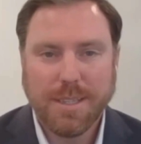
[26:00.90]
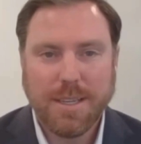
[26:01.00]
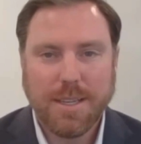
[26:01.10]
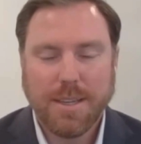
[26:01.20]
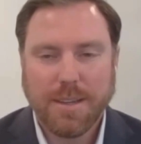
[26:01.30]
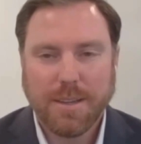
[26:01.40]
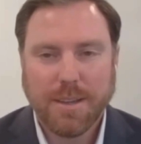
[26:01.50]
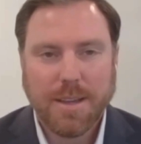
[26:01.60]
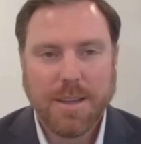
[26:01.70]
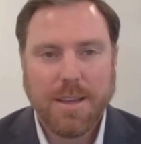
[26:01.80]
leading
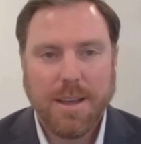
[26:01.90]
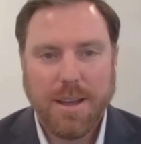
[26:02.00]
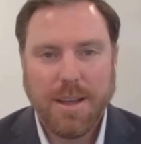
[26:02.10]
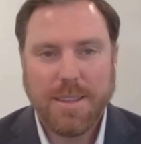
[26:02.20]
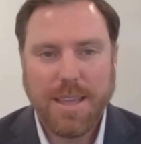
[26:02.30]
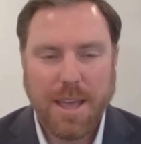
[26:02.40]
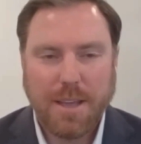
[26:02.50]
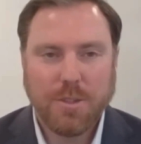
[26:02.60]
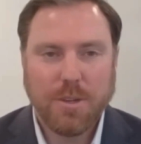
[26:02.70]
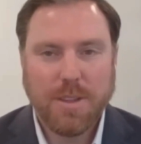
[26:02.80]
the
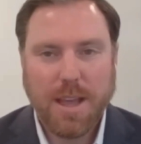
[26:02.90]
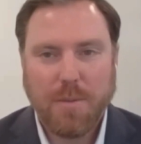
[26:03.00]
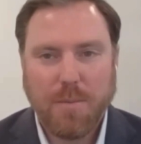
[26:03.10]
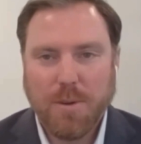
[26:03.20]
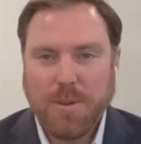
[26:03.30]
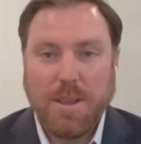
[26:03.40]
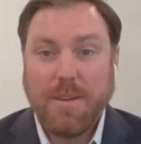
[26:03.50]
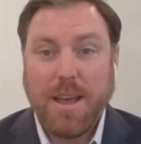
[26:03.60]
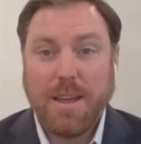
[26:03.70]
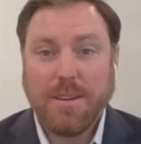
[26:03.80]
edge on that, where they've
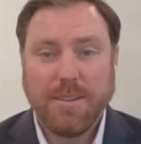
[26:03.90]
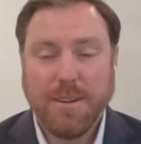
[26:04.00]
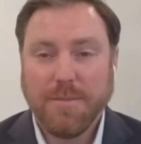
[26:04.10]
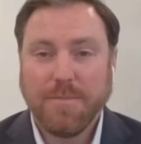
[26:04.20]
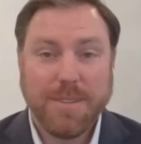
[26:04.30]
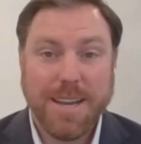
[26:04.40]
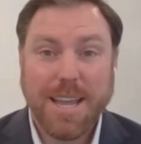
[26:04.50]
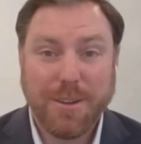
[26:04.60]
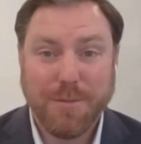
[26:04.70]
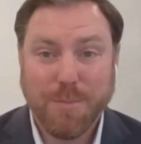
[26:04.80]
had,
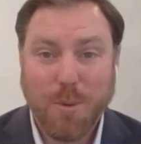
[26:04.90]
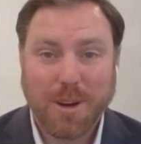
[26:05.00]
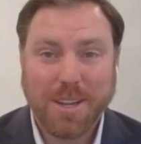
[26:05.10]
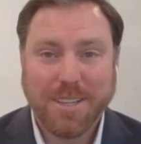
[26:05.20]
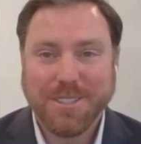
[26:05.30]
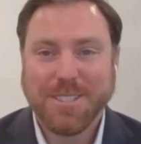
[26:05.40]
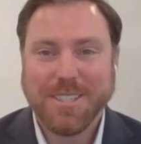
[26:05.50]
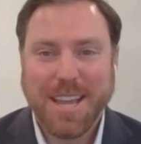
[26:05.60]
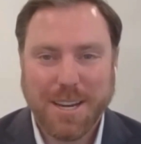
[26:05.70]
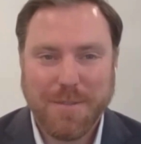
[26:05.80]
negative mortgage,
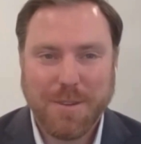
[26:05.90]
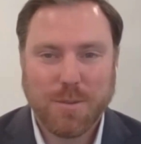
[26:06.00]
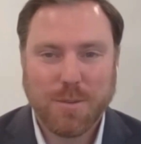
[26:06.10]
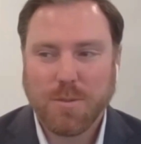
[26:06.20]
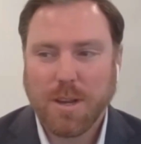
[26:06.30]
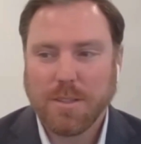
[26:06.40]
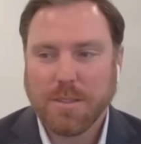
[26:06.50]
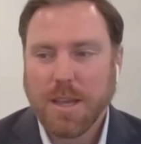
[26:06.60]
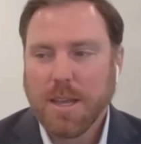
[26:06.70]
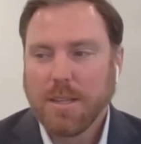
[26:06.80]
negative interest
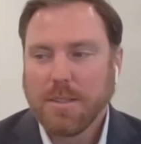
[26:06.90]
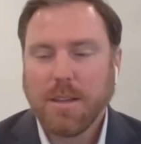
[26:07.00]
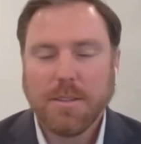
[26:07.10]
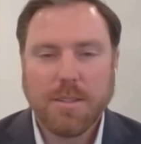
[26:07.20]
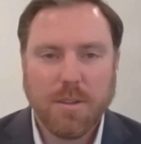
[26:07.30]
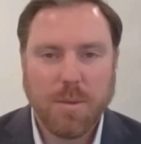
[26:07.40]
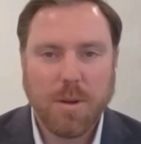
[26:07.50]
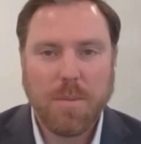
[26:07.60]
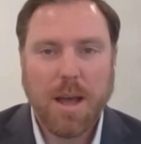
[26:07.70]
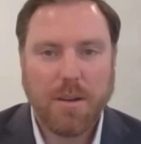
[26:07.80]
rates. Tell us a little
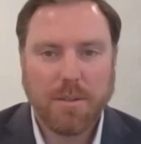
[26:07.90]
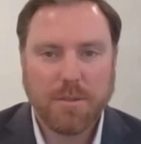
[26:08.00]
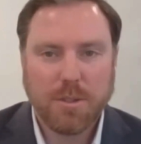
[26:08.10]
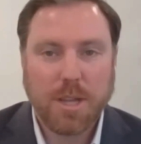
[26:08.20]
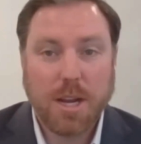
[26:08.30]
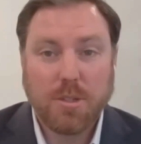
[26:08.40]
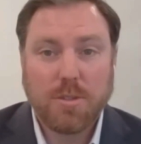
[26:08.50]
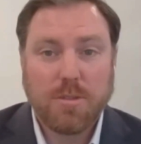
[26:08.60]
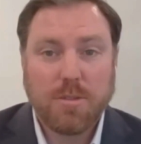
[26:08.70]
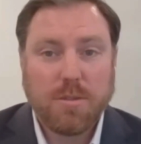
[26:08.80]
bit about just kind of
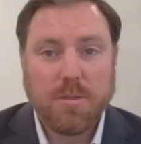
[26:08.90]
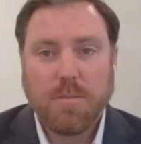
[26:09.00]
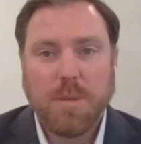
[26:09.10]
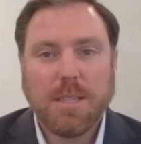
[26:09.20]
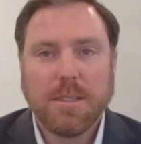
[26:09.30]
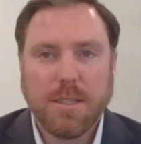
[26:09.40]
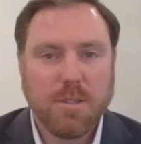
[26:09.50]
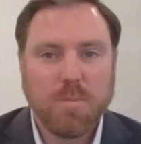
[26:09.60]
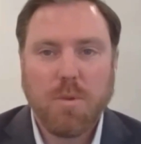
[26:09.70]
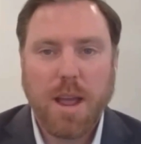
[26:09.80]
basically
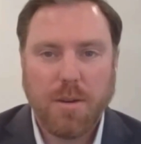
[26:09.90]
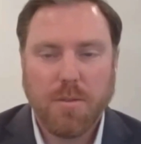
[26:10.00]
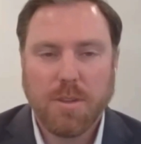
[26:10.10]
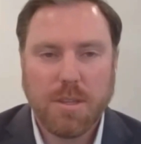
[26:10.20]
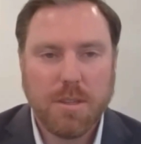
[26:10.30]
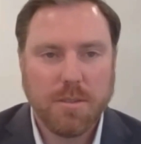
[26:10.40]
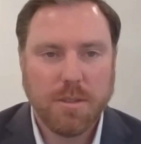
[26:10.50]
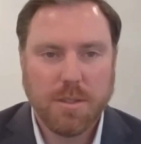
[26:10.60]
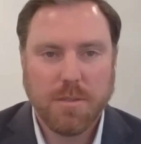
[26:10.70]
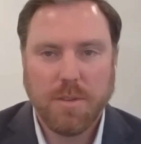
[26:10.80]
spread or
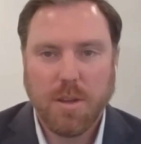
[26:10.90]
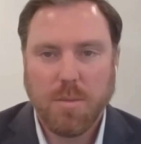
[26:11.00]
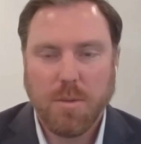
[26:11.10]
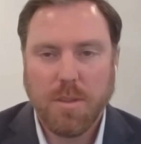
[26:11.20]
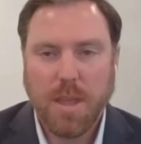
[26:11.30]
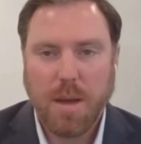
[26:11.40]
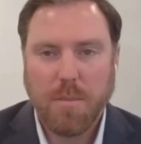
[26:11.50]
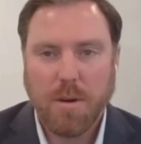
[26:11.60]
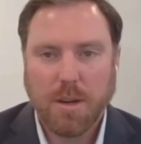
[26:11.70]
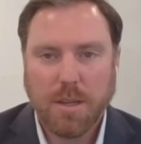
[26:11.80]
yield that's available in that
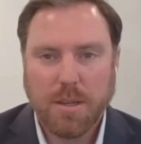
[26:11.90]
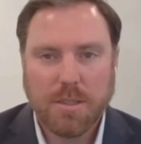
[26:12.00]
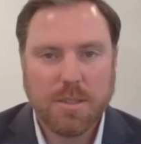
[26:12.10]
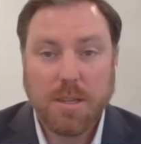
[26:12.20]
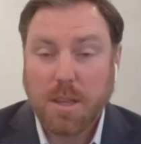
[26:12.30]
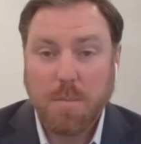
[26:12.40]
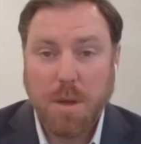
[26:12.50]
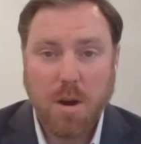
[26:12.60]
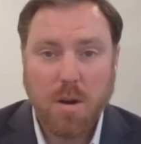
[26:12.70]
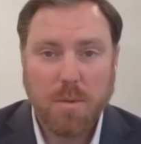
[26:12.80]
market. Is it
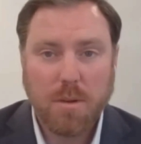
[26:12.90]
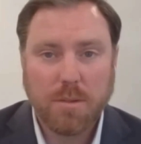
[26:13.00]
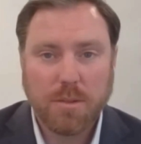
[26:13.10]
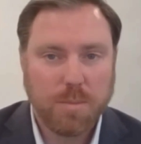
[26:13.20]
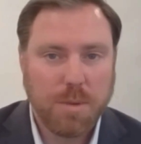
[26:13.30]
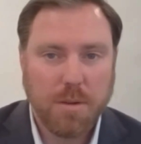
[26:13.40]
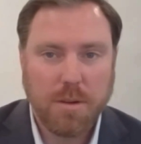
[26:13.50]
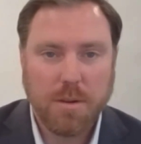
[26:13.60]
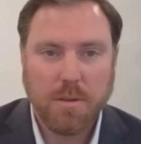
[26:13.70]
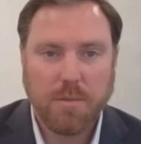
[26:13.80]
comparable,
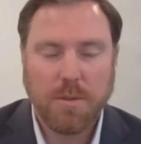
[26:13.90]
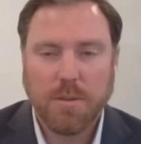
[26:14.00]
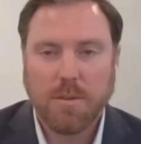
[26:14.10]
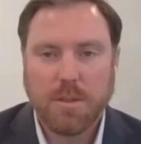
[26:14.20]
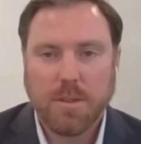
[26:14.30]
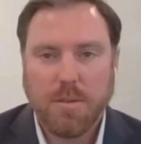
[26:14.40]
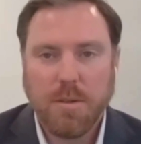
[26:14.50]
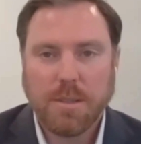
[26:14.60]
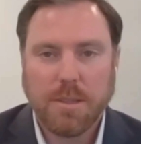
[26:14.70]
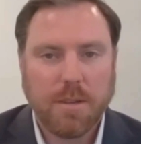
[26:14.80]
superior, inferior to the
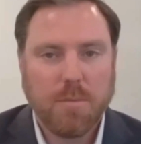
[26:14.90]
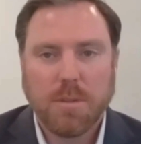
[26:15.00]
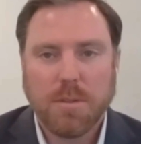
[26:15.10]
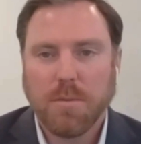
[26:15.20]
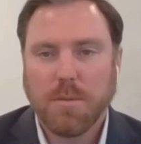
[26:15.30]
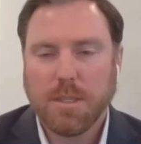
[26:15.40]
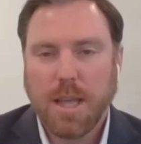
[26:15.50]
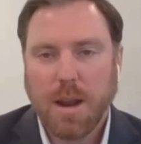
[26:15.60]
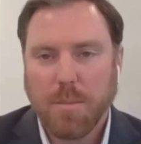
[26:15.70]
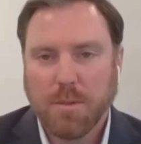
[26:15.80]
US? Like what does
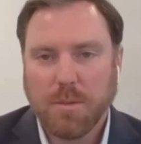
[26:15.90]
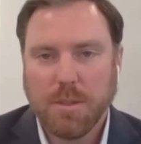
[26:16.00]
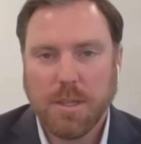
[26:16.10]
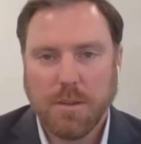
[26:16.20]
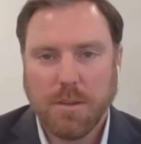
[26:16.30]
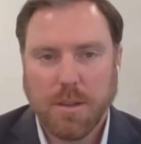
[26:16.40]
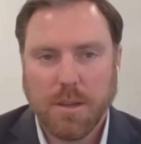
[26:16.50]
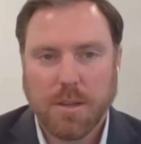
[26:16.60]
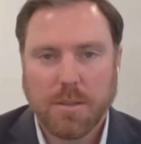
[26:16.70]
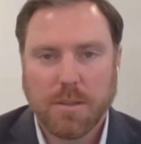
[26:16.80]
that opportunity set look
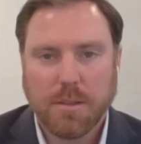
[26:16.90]
like?